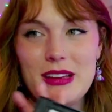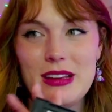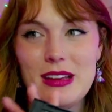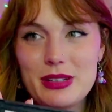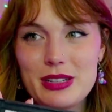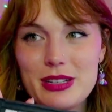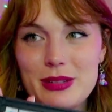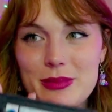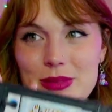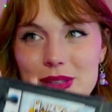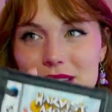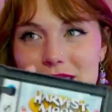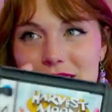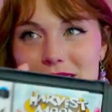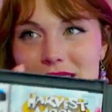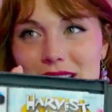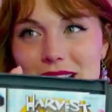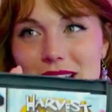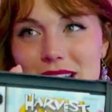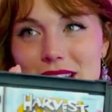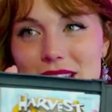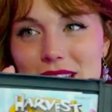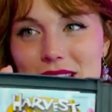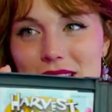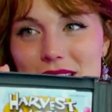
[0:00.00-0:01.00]
But I'm like,
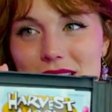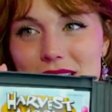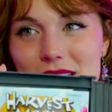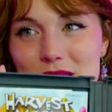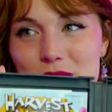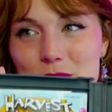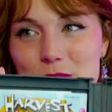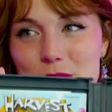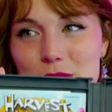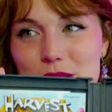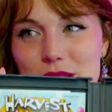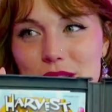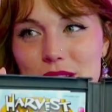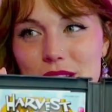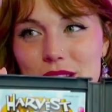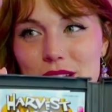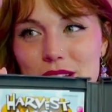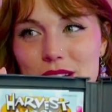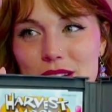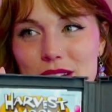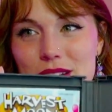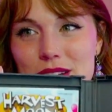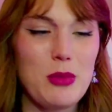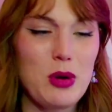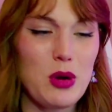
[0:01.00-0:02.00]
that, that'll
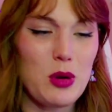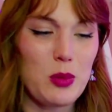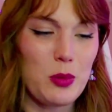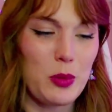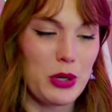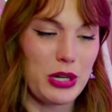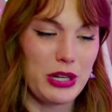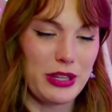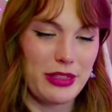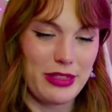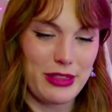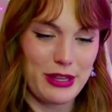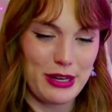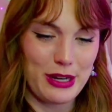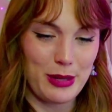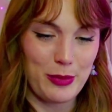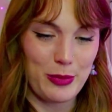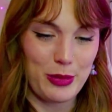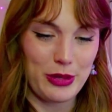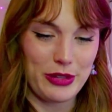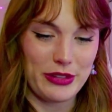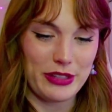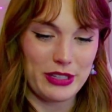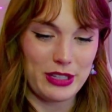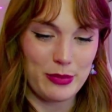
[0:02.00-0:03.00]
be more work than
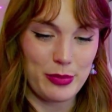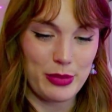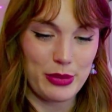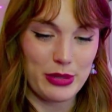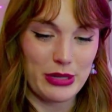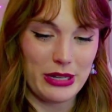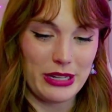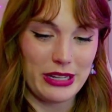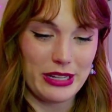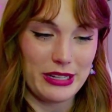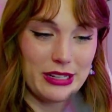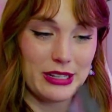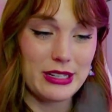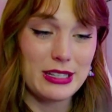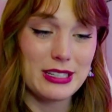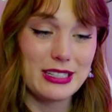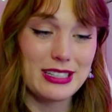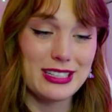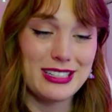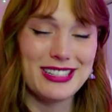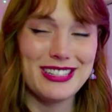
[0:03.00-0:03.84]
I'm willing to put in.